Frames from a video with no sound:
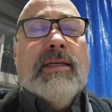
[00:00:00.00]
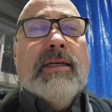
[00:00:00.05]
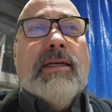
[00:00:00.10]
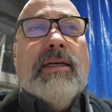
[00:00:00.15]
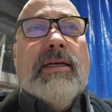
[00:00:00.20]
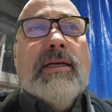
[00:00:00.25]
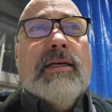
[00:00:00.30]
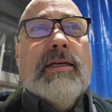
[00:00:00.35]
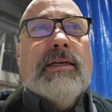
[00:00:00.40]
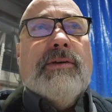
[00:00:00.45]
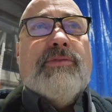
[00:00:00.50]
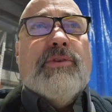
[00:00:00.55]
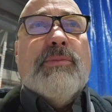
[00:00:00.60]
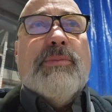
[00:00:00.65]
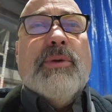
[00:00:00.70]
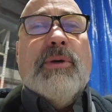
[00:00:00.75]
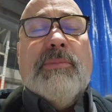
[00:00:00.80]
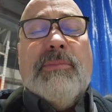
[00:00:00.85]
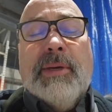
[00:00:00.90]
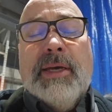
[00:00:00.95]
If you
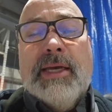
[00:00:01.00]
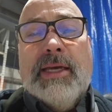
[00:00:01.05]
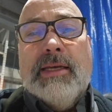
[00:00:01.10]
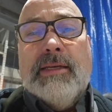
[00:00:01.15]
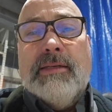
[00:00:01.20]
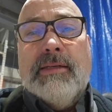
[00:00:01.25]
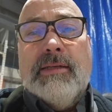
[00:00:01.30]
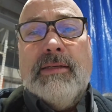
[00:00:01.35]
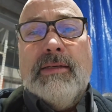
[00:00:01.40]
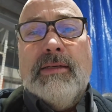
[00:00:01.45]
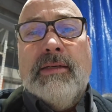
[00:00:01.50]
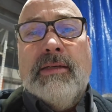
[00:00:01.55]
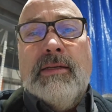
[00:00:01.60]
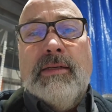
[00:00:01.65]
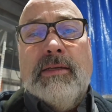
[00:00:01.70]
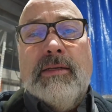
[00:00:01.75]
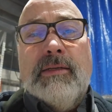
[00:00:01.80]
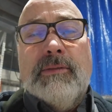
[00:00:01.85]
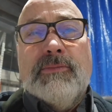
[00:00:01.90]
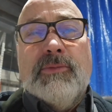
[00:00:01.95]
put paint,
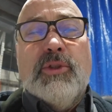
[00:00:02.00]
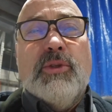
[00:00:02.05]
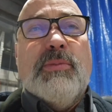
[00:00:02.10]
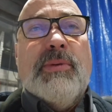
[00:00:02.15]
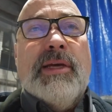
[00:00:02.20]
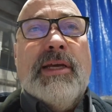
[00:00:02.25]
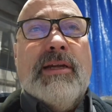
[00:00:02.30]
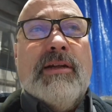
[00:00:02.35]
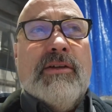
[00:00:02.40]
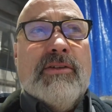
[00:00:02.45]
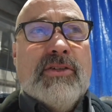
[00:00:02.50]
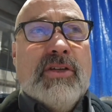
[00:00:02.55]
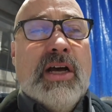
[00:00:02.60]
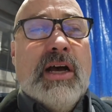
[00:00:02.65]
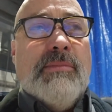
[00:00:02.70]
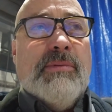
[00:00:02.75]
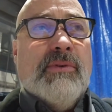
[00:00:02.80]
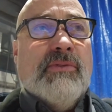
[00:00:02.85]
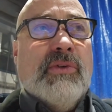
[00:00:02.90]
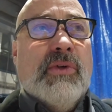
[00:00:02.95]
new paint on
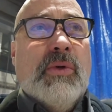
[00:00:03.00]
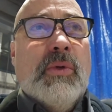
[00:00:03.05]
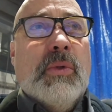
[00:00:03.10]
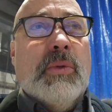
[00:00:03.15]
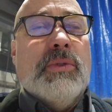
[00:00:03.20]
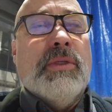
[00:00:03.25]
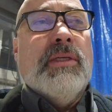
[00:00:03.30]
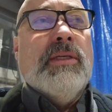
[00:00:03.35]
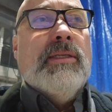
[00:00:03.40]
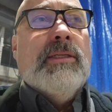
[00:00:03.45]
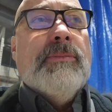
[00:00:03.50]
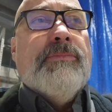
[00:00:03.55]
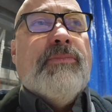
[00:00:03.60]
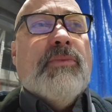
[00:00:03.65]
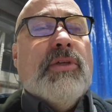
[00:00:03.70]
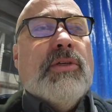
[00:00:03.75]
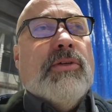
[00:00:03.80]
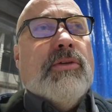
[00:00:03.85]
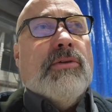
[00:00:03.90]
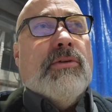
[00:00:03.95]
top of old,
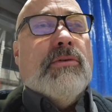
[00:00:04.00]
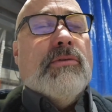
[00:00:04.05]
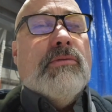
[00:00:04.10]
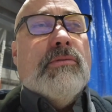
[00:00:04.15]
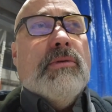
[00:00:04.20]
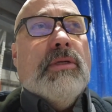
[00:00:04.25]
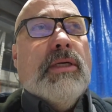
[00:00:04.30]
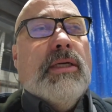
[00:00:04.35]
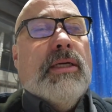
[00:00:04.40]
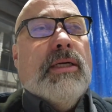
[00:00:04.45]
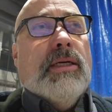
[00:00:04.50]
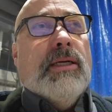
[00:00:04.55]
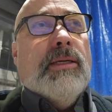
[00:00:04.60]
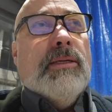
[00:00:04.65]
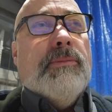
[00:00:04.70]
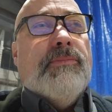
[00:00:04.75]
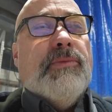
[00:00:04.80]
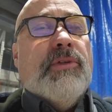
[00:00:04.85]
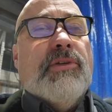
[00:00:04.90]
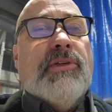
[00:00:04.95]
you're
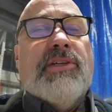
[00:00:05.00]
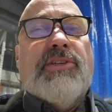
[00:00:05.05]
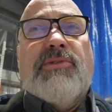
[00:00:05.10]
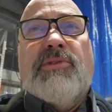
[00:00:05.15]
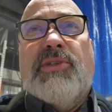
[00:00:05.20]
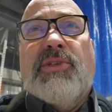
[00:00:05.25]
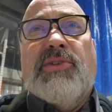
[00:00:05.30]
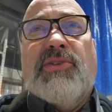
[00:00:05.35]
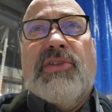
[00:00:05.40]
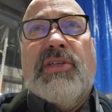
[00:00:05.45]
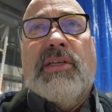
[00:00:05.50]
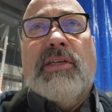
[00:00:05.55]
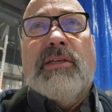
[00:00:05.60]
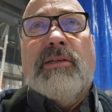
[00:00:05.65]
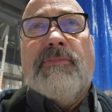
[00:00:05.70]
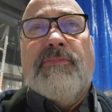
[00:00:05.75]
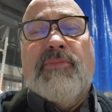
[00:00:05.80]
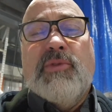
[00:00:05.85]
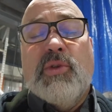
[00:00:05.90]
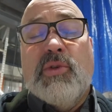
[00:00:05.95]

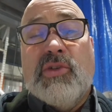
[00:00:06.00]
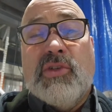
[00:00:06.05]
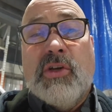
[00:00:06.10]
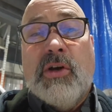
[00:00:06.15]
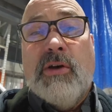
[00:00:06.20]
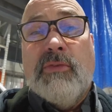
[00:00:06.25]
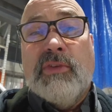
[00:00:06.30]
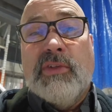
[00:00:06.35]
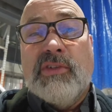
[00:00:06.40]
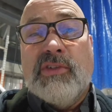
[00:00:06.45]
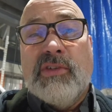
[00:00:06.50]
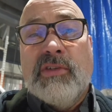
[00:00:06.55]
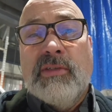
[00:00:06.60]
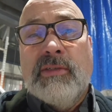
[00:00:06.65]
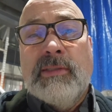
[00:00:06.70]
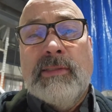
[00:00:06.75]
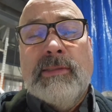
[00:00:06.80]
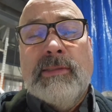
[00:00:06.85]
introducing new solvents